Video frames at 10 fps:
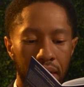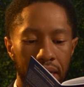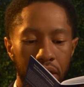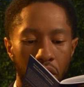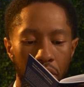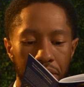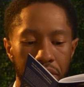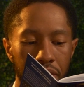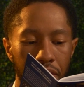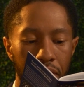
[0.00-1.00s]
in the
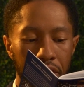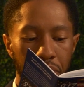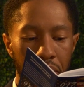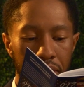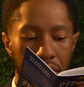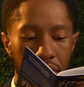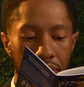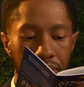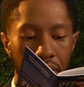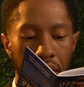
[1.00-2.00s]
office of the vice president,